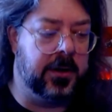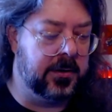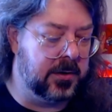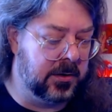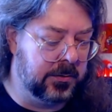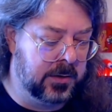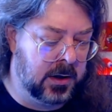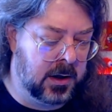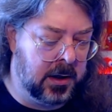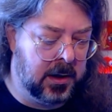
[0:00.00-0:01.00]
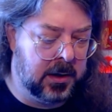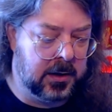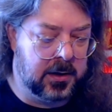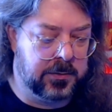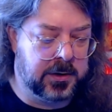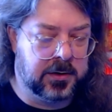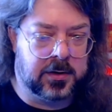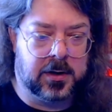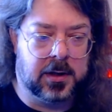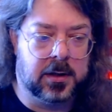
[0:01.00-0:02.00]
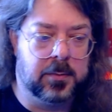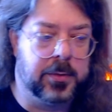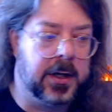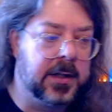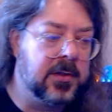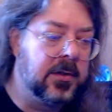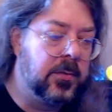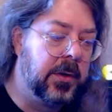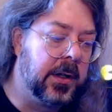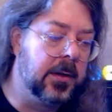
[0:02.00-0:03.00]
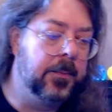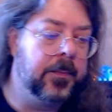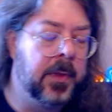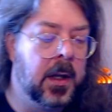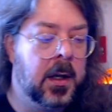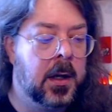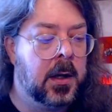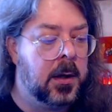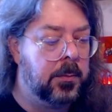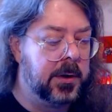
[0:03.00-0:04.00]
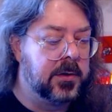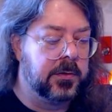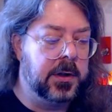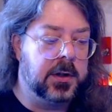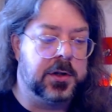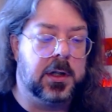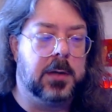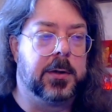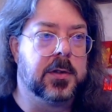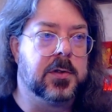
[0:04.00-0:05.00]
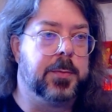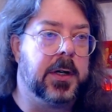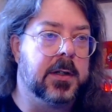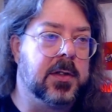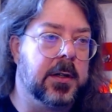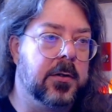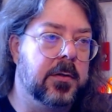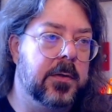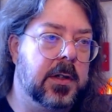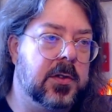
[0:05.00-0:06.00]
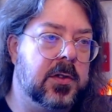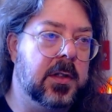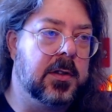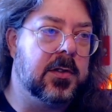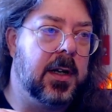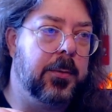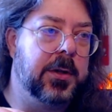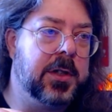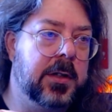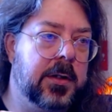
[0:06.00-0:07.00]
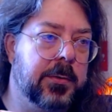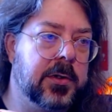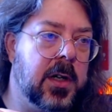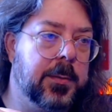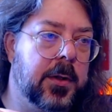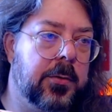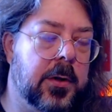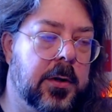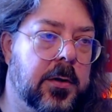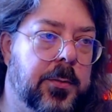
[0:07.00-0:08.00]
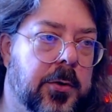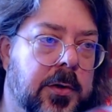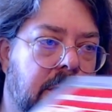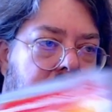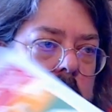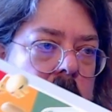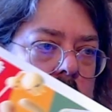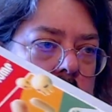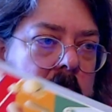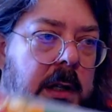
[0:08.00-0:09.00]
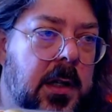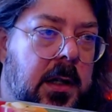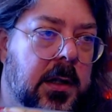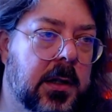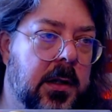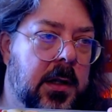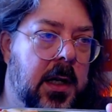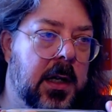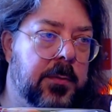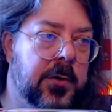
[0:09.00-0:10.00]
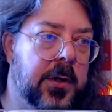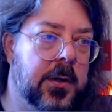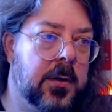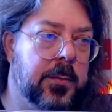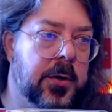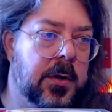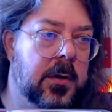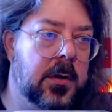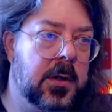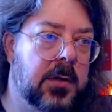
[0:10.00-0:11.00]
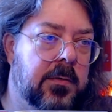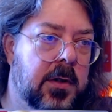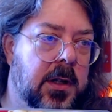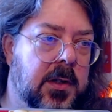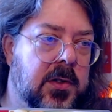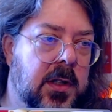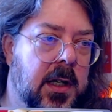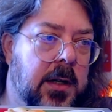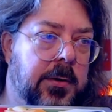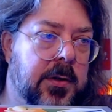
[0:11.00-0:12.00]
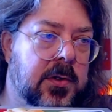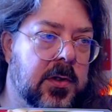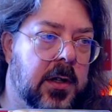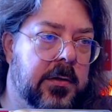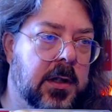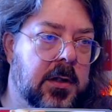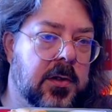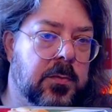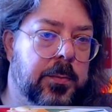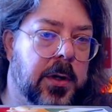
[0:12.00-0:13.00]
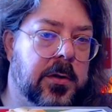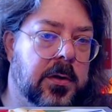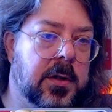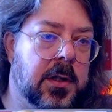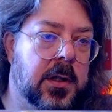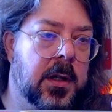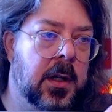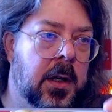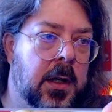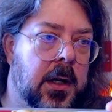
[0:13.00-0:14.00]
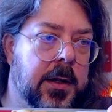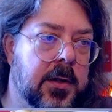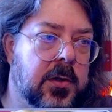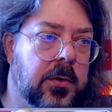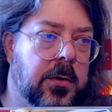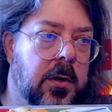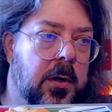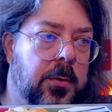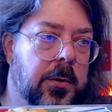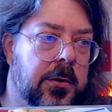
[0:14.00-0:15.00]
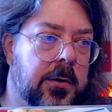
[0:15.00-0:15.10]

to going into the box as well. But it's really a shame on this box. I don't know, I wish it was coming through a little more strongly on camera here, but you can really see how it's already just buckled in on this whole lower